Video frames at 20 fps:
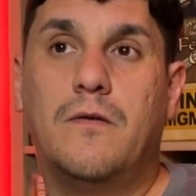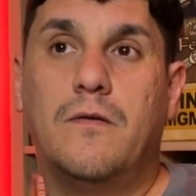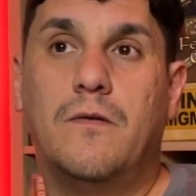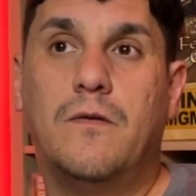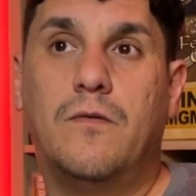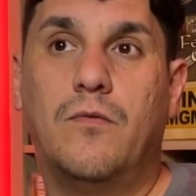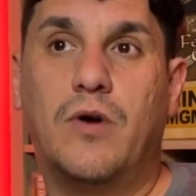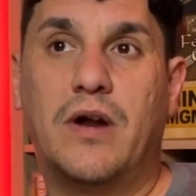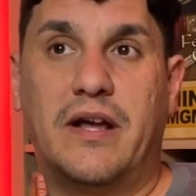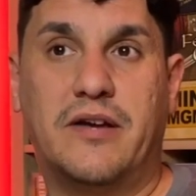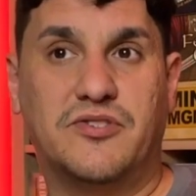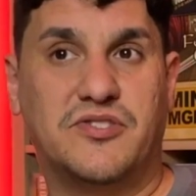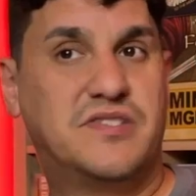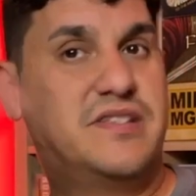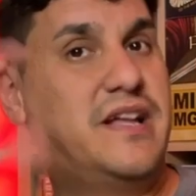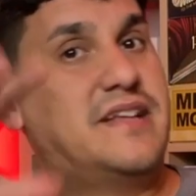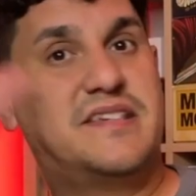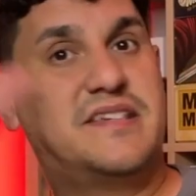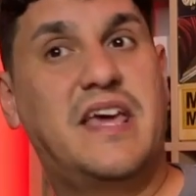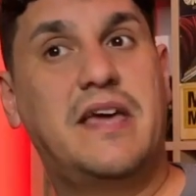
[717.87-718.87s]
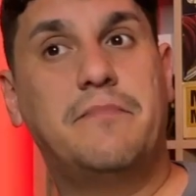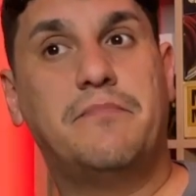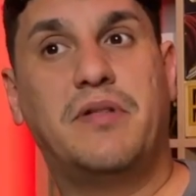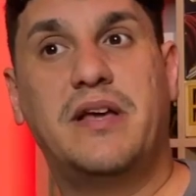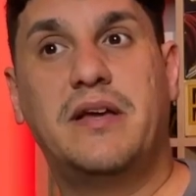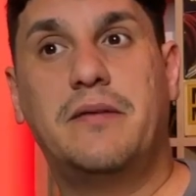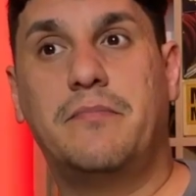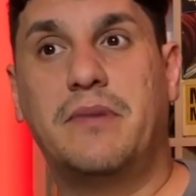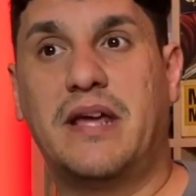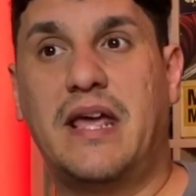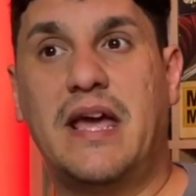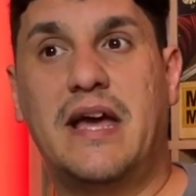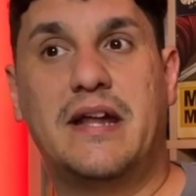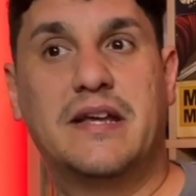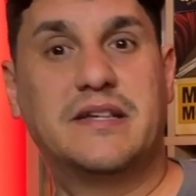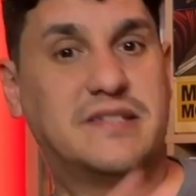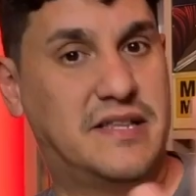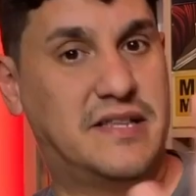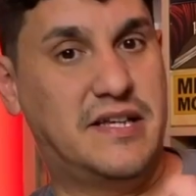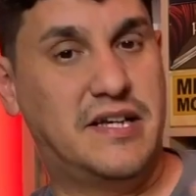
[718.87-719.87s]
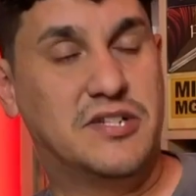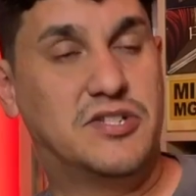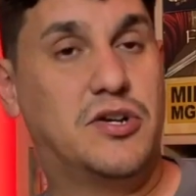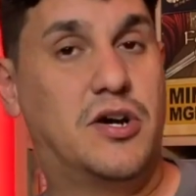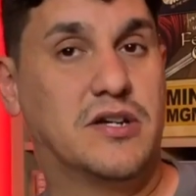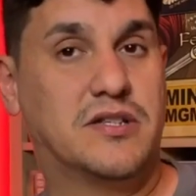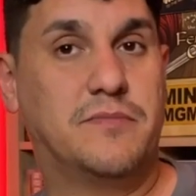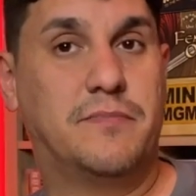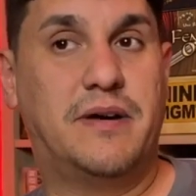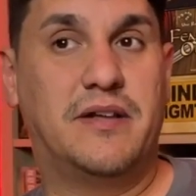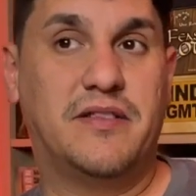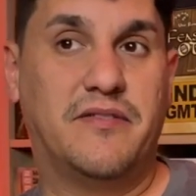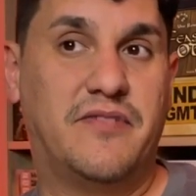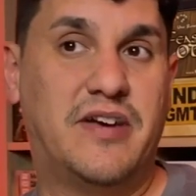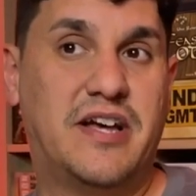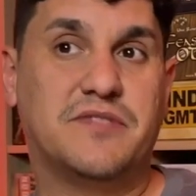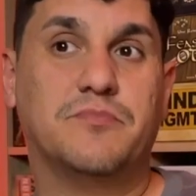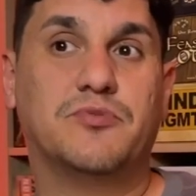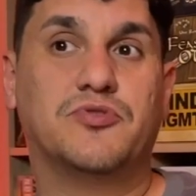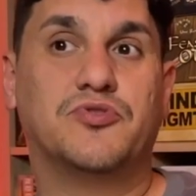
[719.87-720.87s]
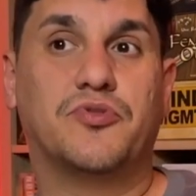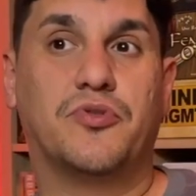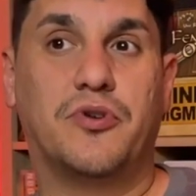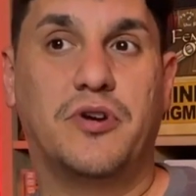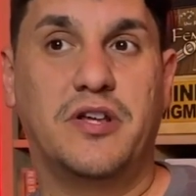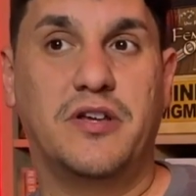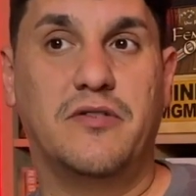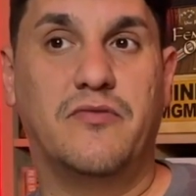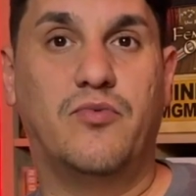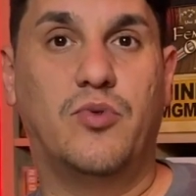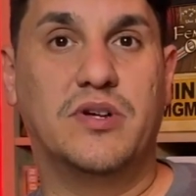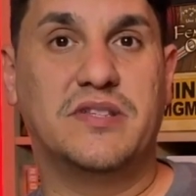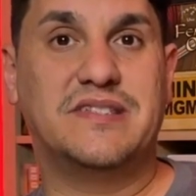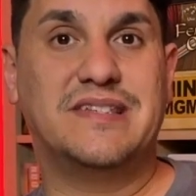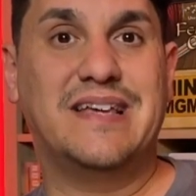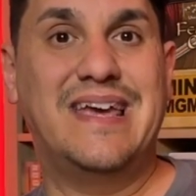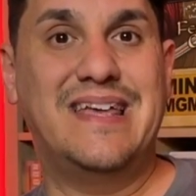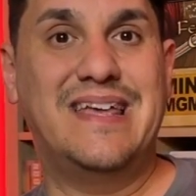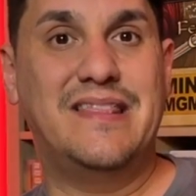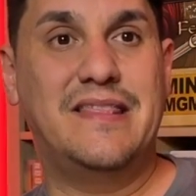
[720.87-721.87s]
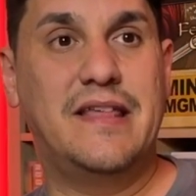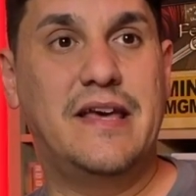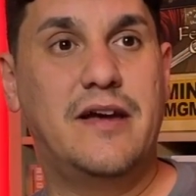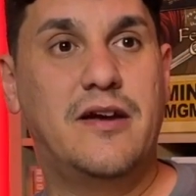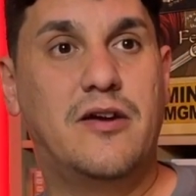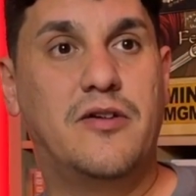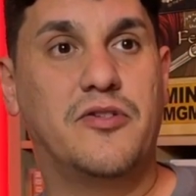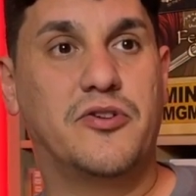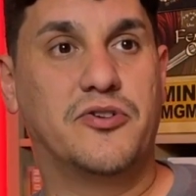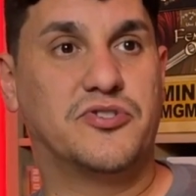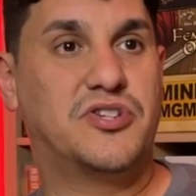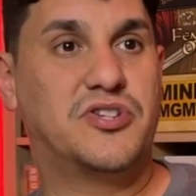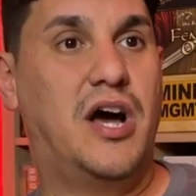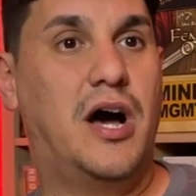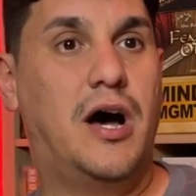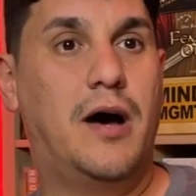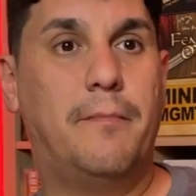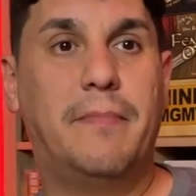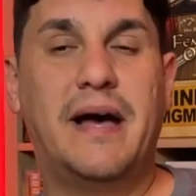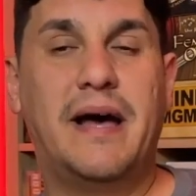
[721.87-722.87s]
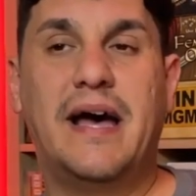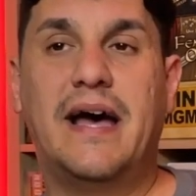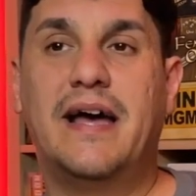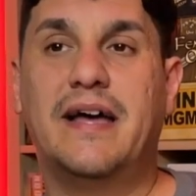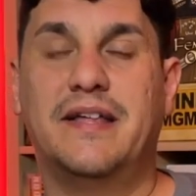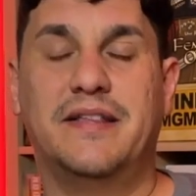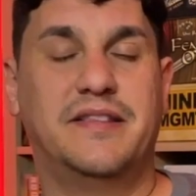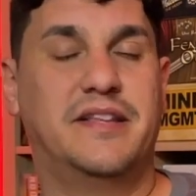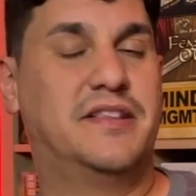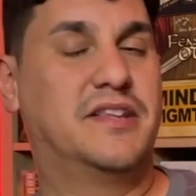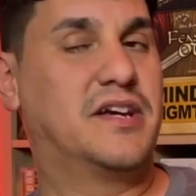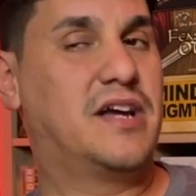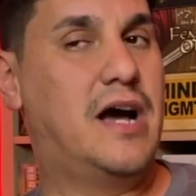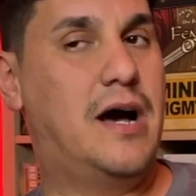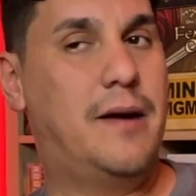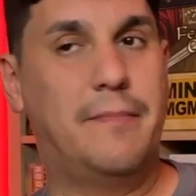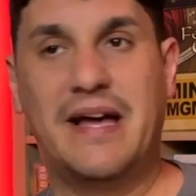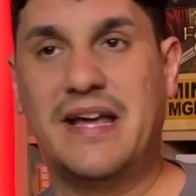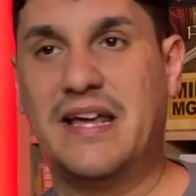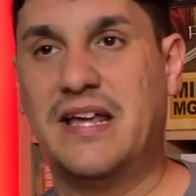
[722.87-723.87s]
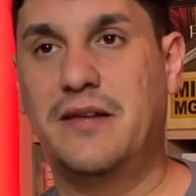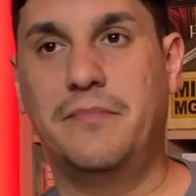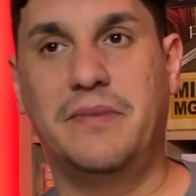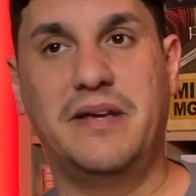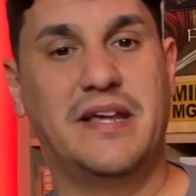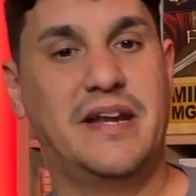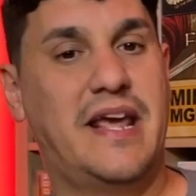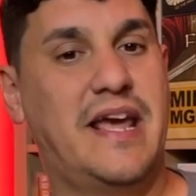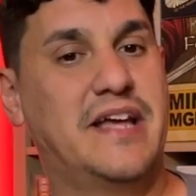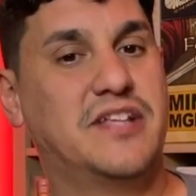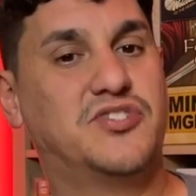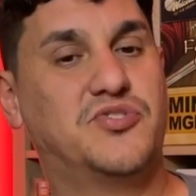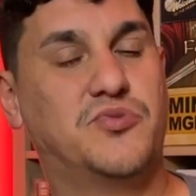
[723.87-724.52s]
What else? That's gameplay and mechanics. I think I talked about the vast majority of what's in there. There's combat, and then the combat can be enhanced